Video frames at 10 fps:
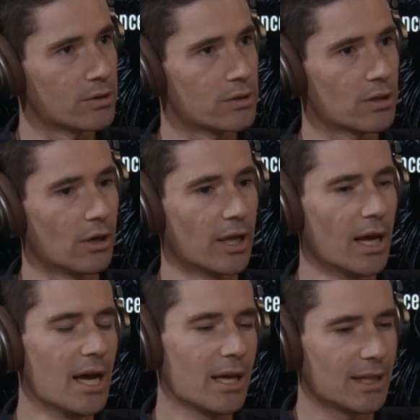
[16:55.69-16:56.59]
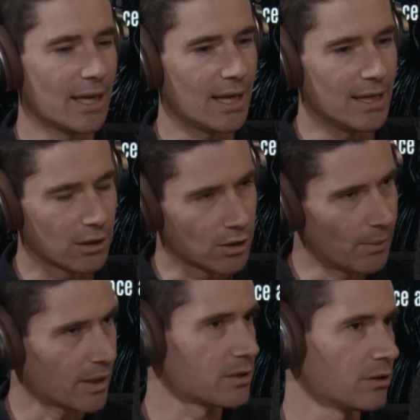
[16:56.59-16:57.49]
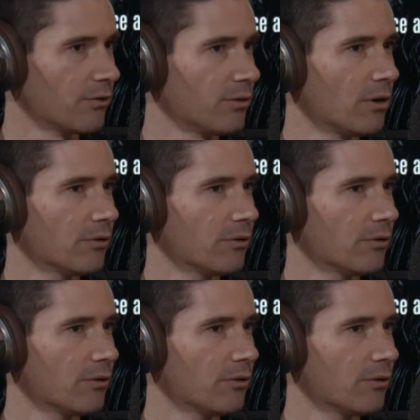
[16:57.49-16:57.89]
and so the economics of